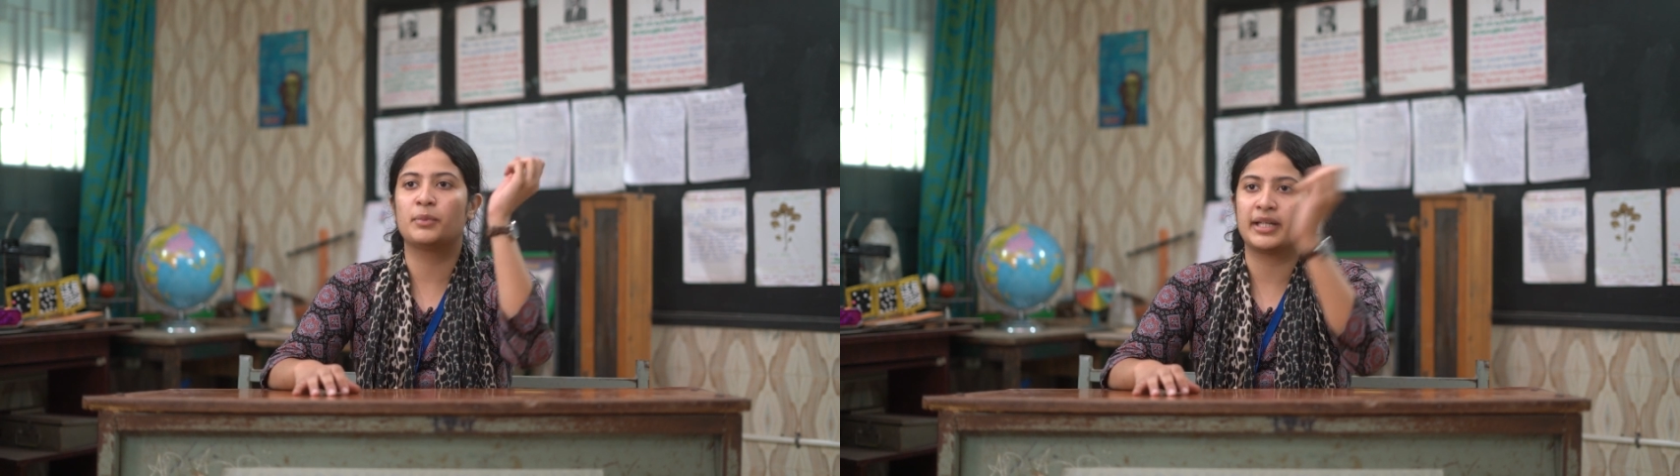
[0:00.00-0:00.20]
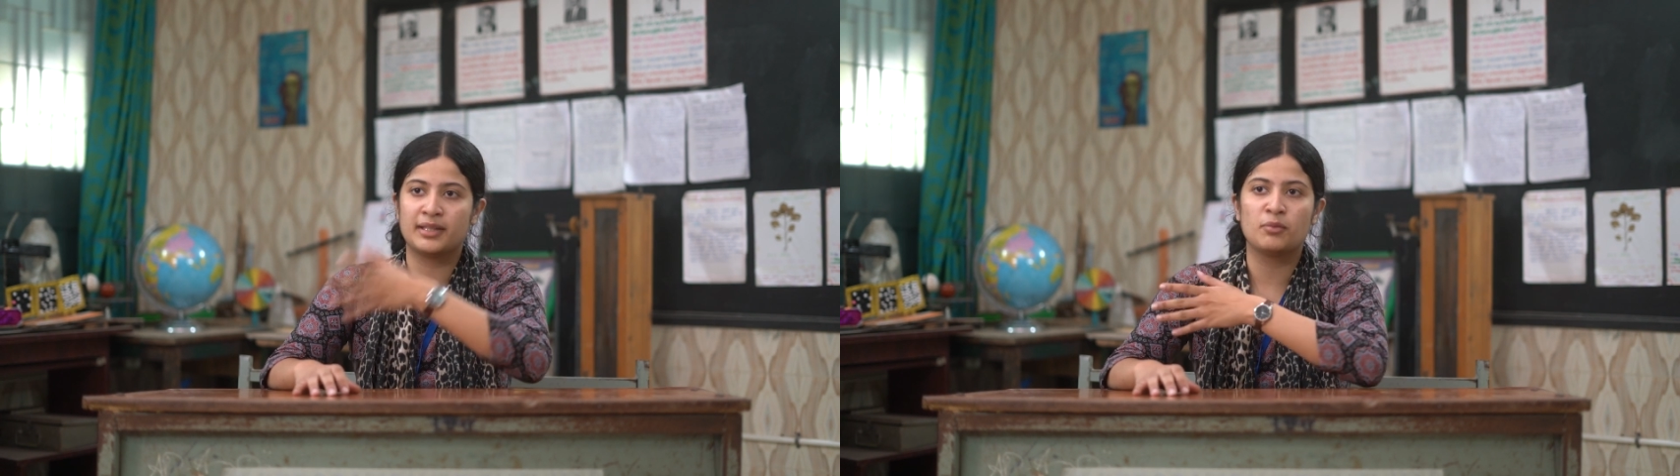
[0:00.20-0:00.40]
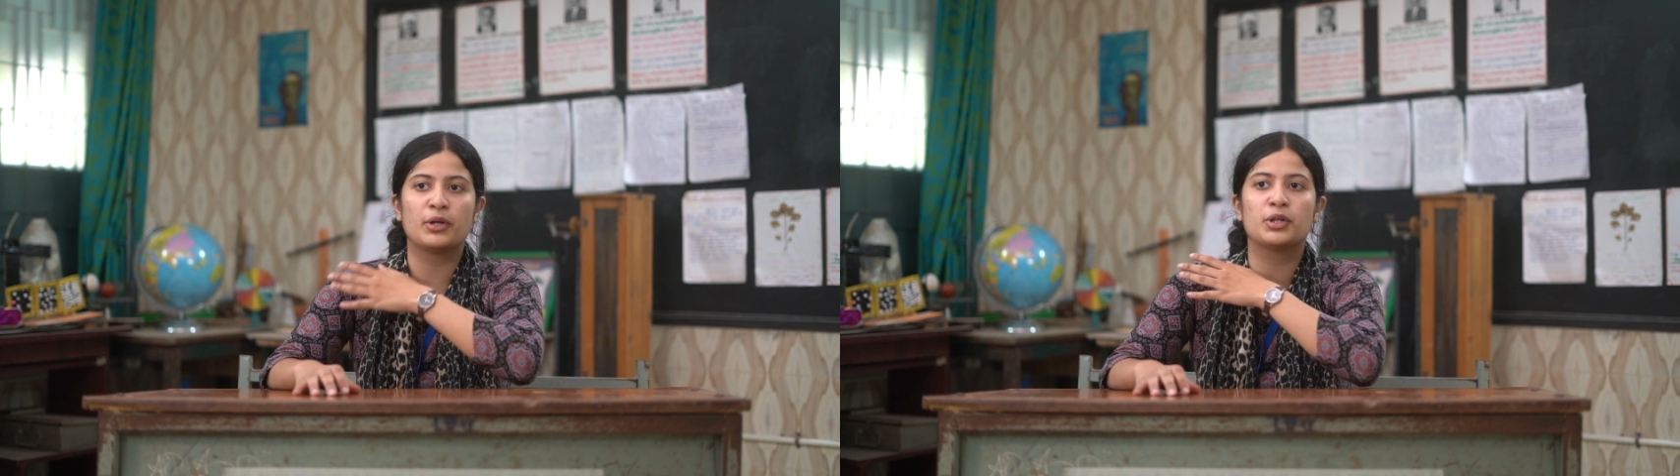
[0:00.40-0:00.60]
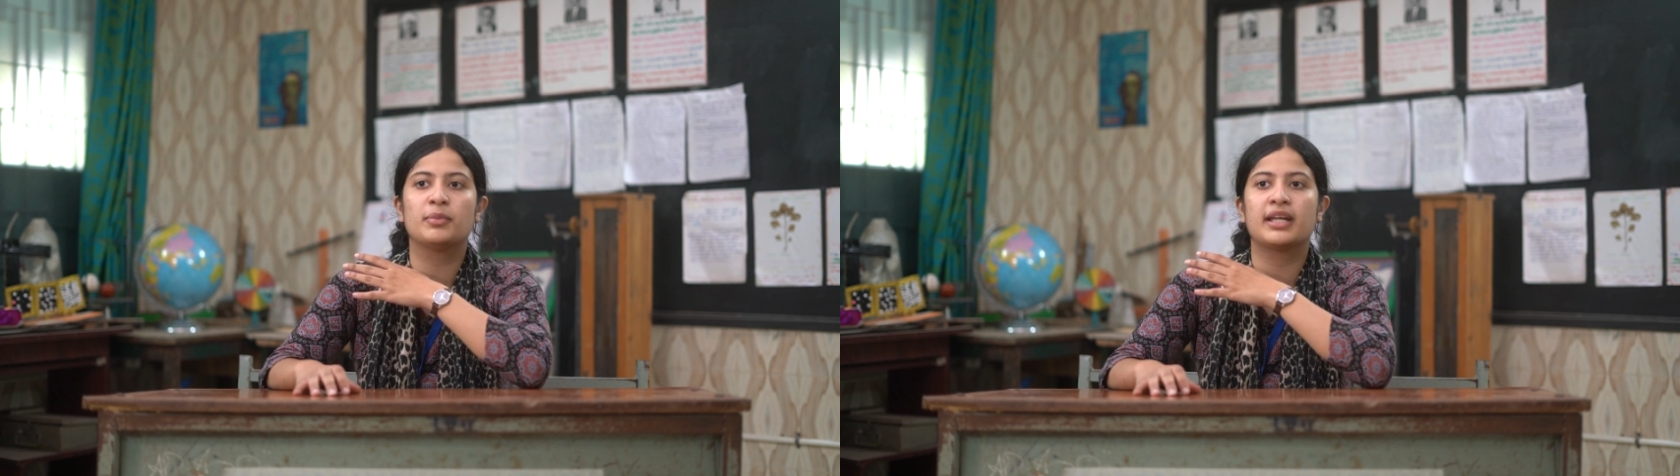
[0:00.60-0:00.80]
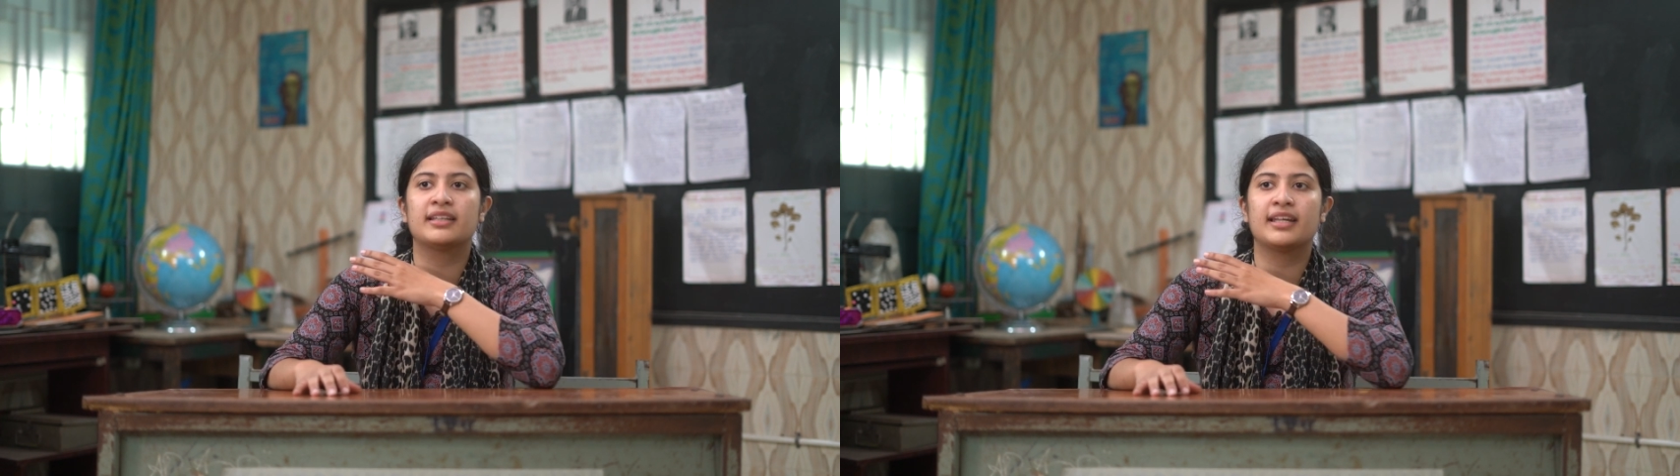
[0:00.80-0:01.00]
where they want to
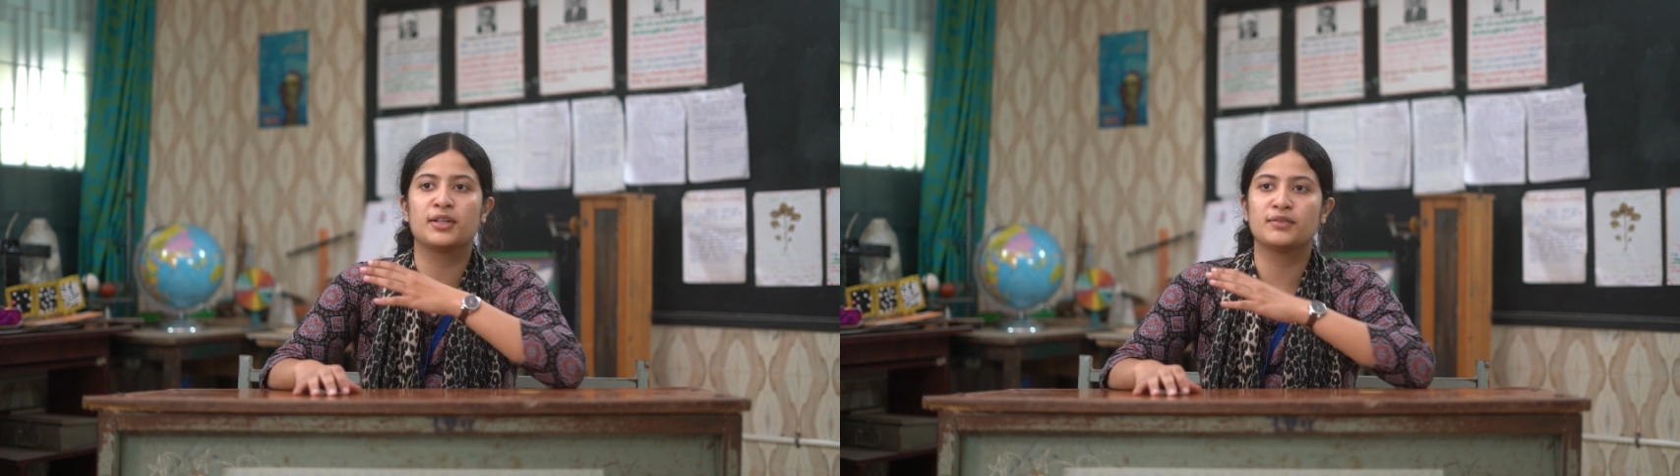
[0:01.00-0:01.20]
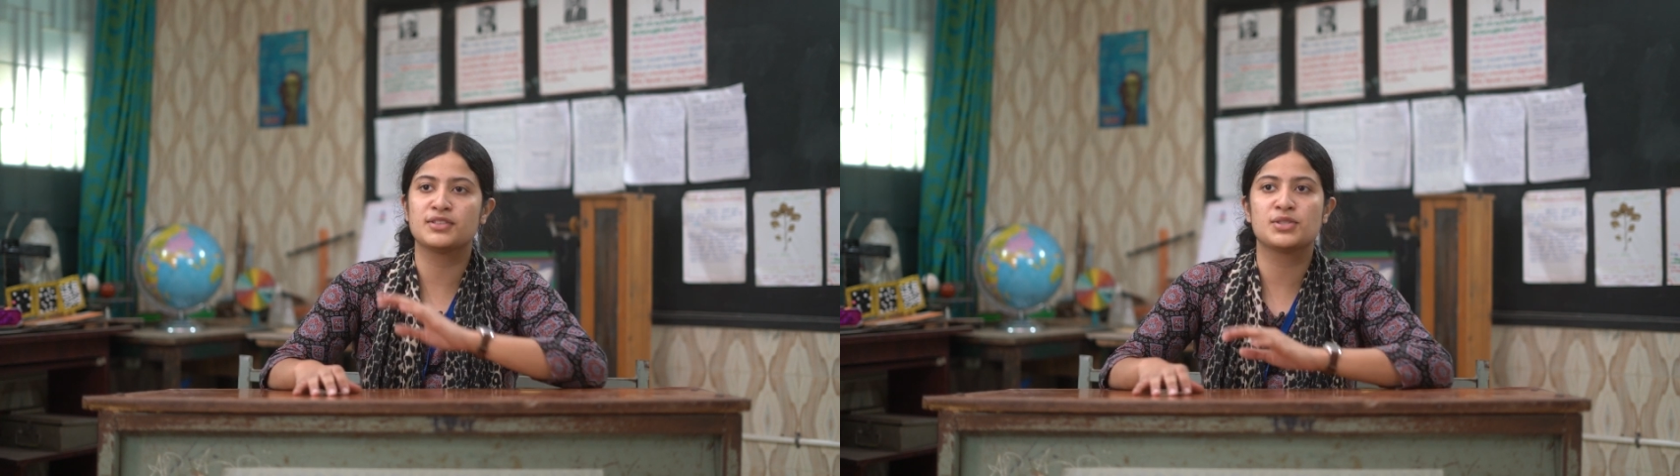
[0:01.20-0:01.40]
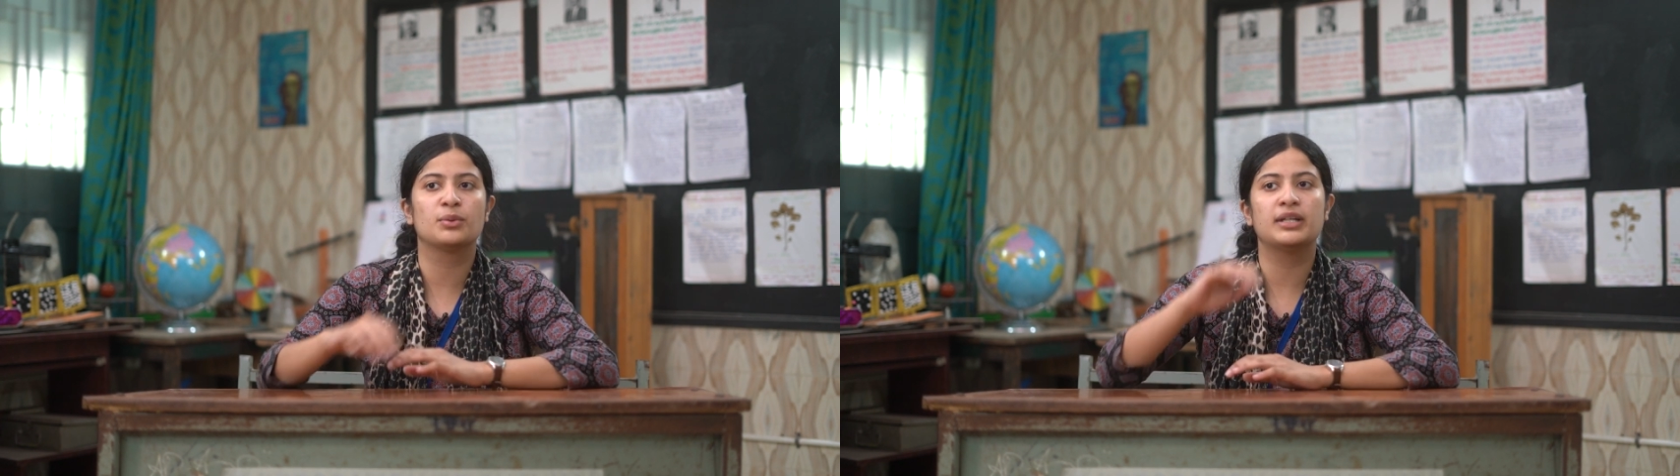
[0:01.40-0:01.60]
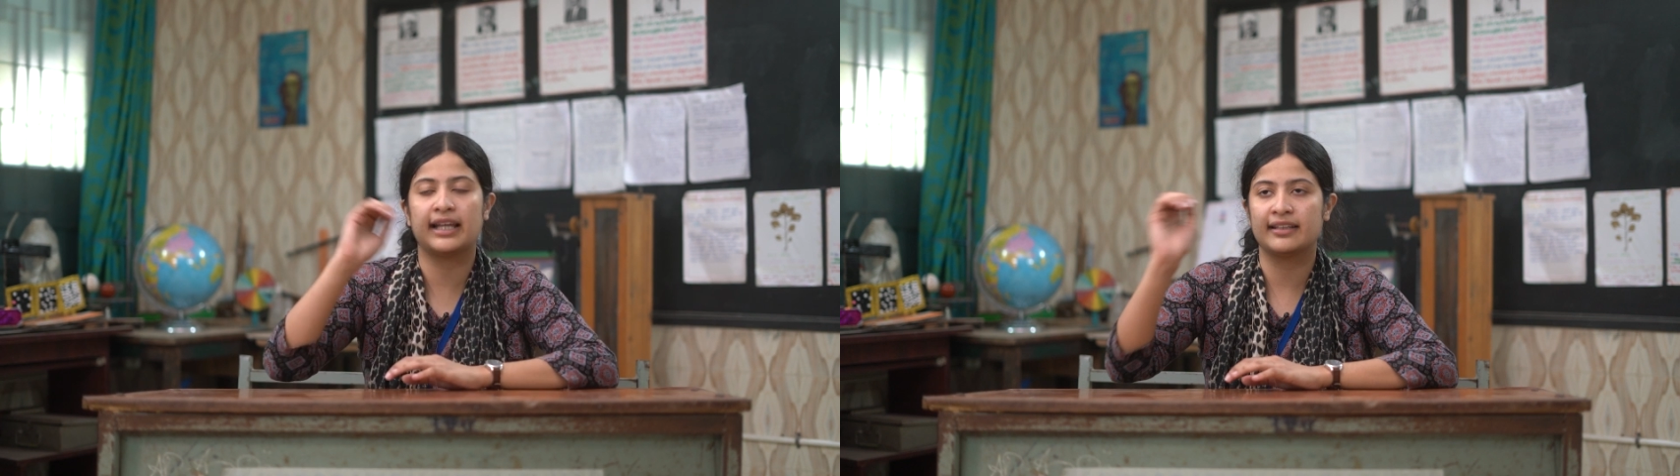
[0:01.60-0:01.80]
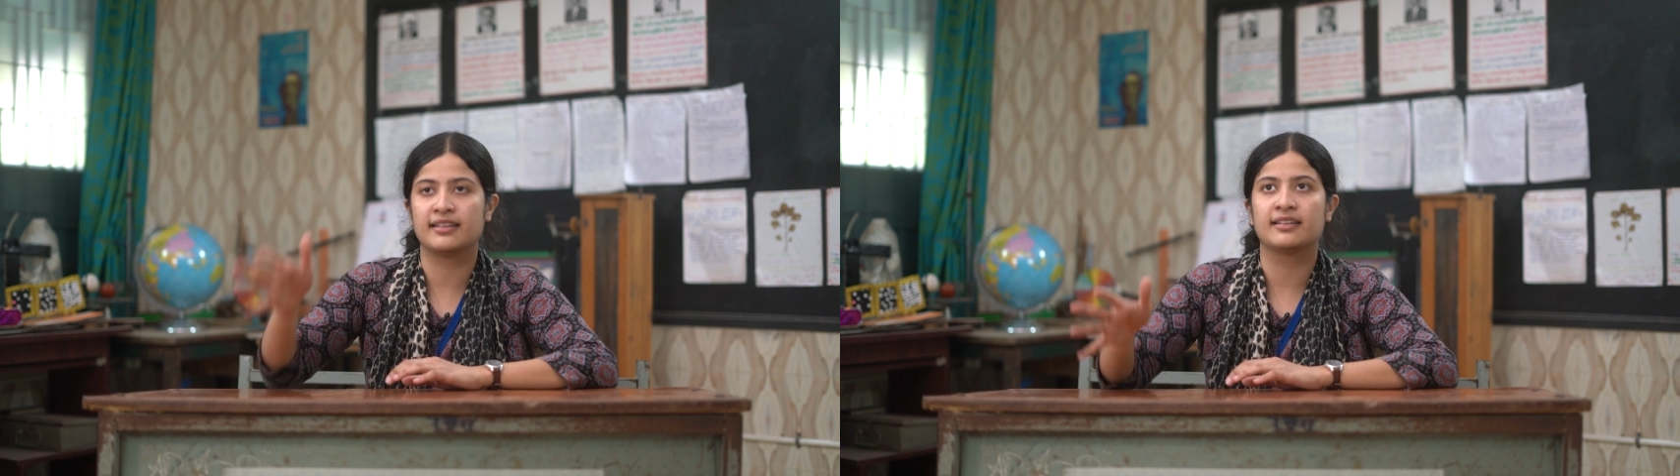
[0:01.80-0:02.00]
be at the end of this unit
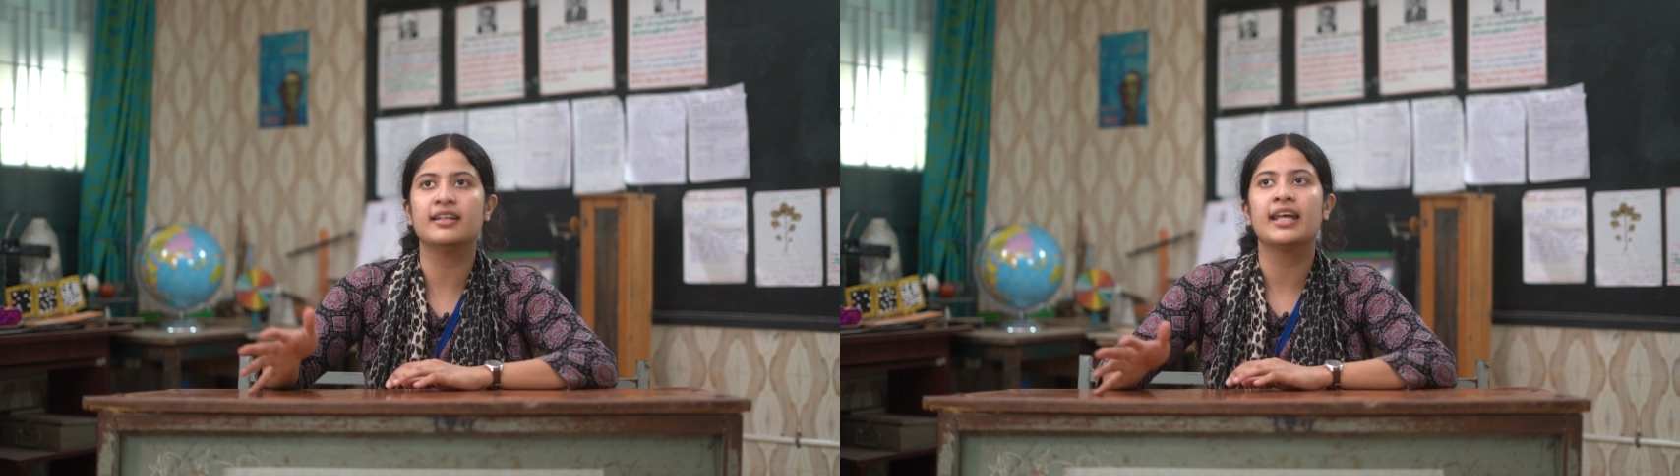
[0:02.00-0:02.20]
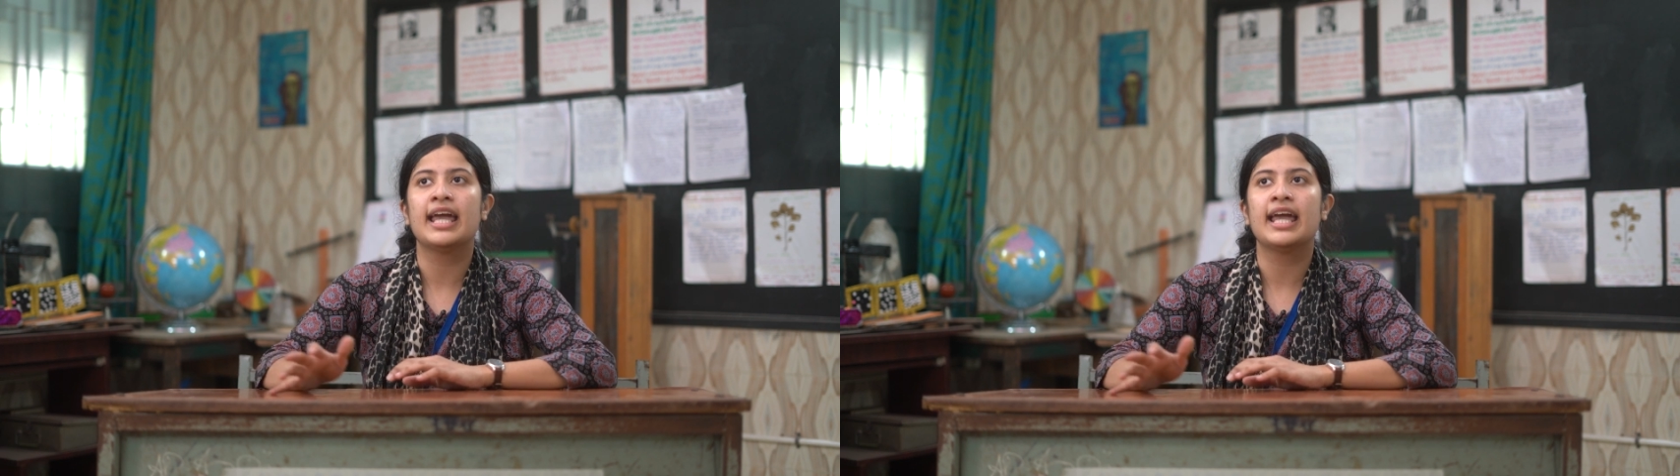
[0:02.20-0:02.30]
and the year.